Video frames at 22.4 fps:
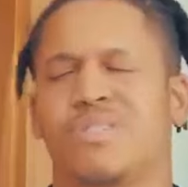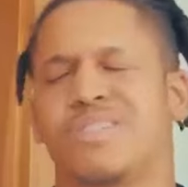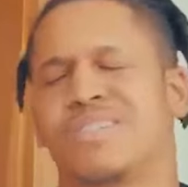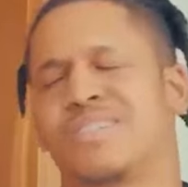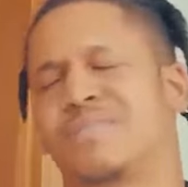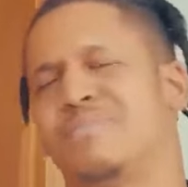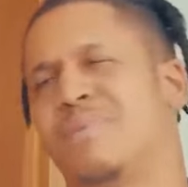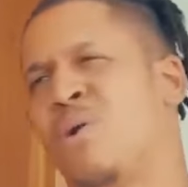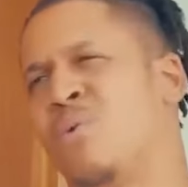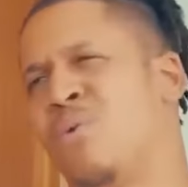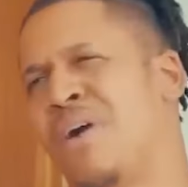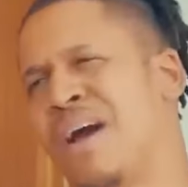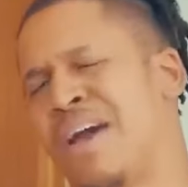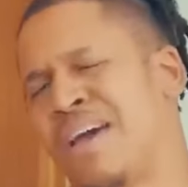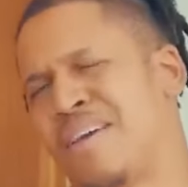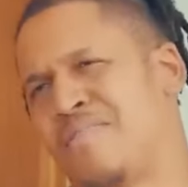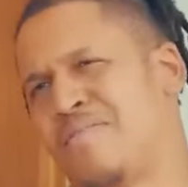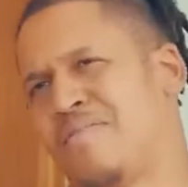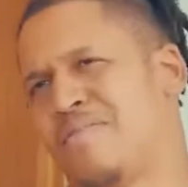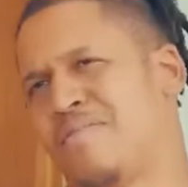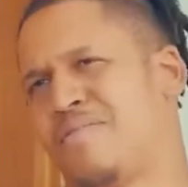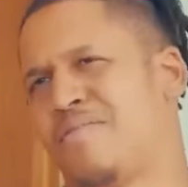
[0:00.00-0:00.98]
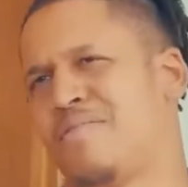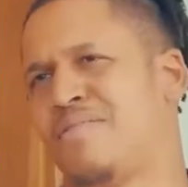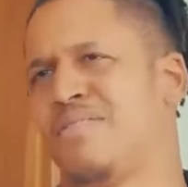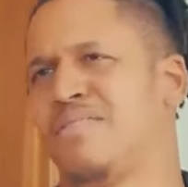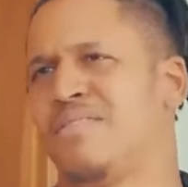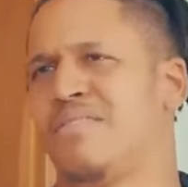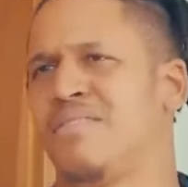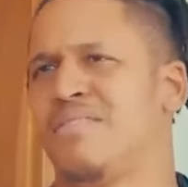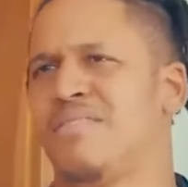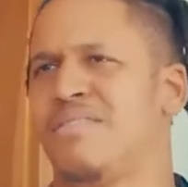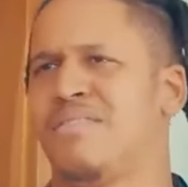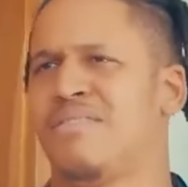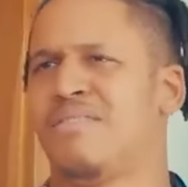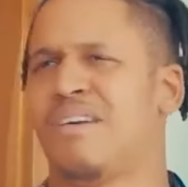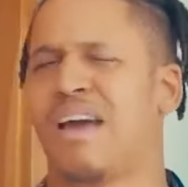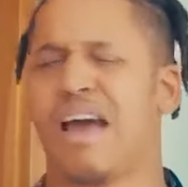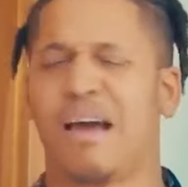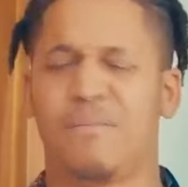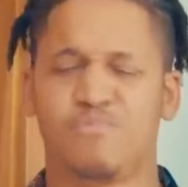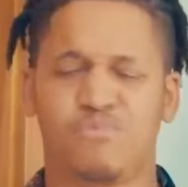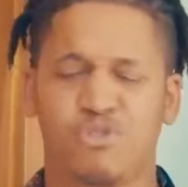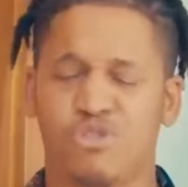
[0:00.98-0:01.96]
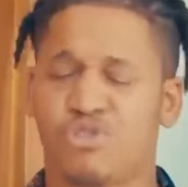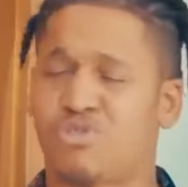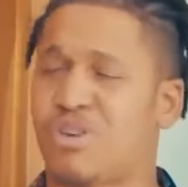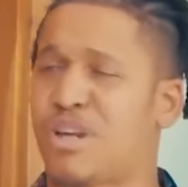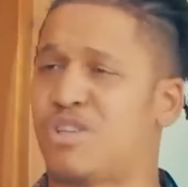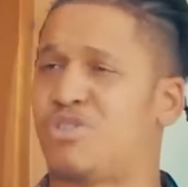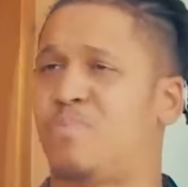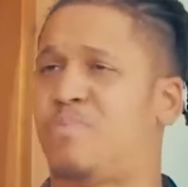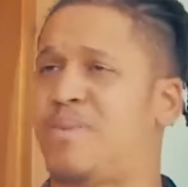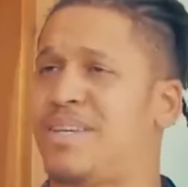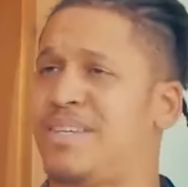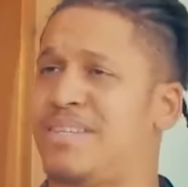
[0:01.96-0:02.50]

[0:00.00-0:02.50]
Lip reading: Well, she's my wife. I'm just trying to